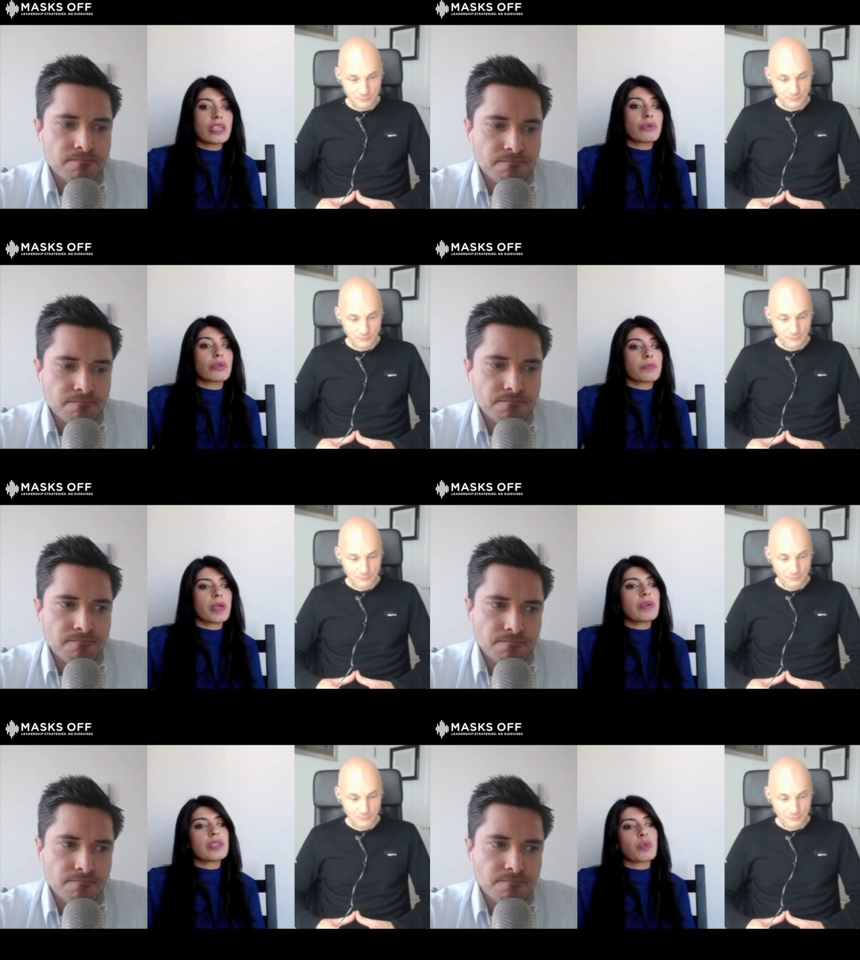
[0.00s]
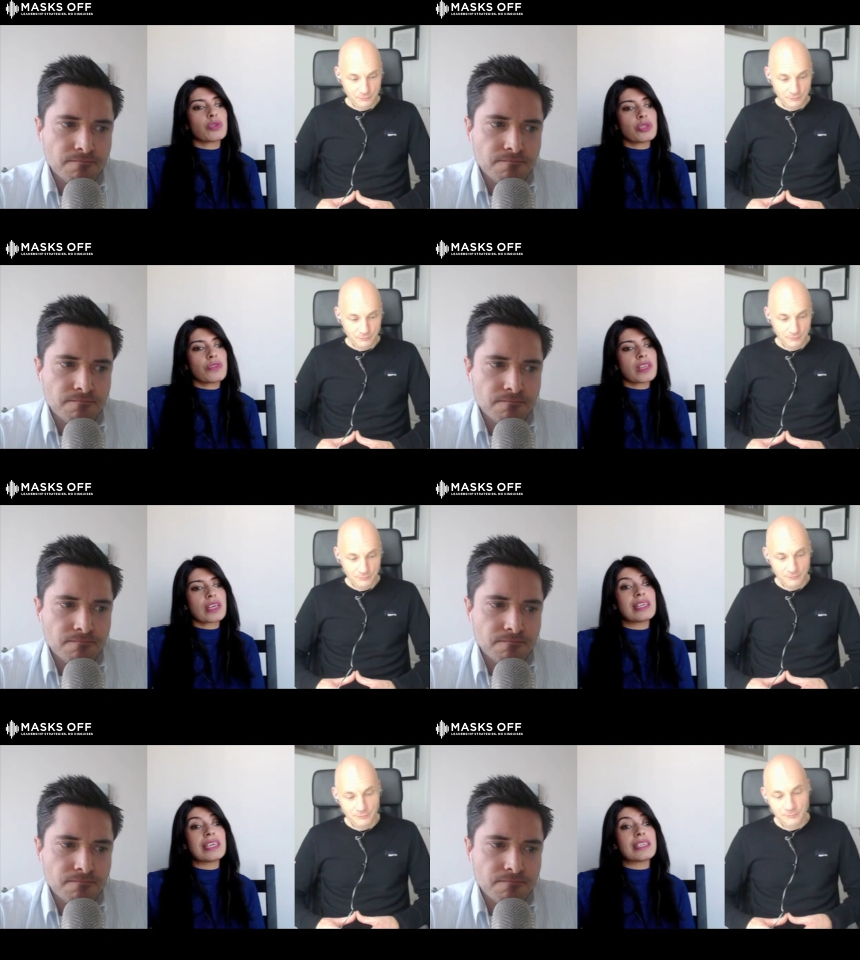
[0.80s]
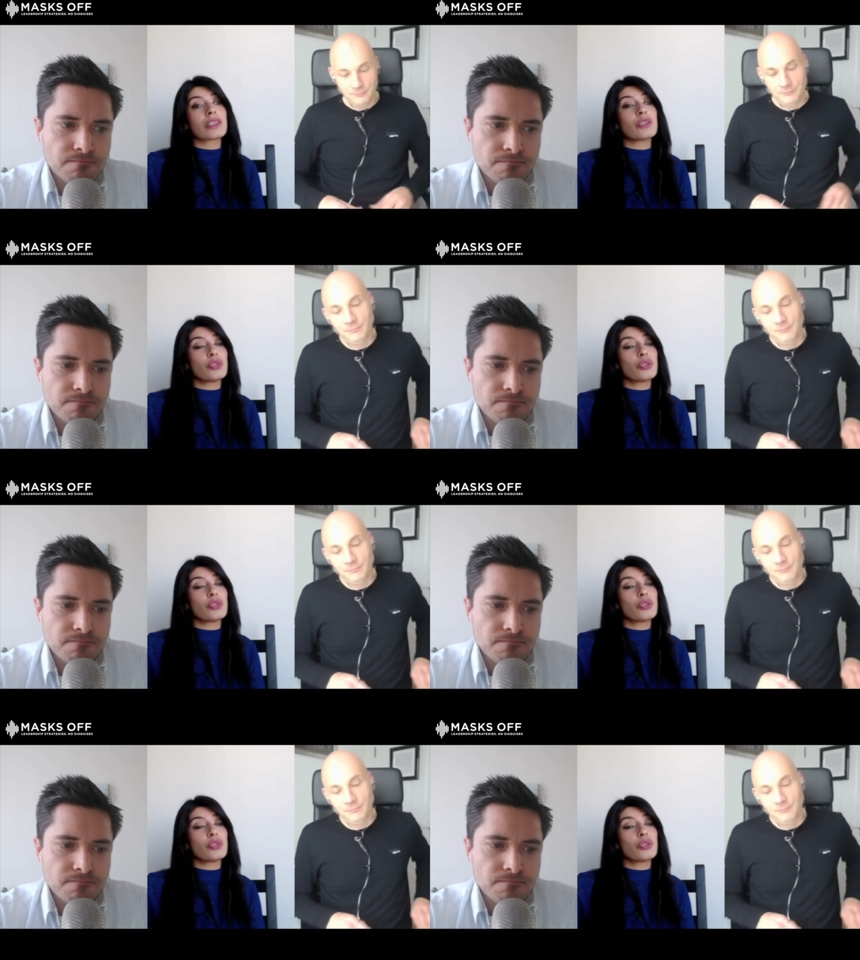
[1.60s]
Speaker 1: So, in your experience, what do you think a leader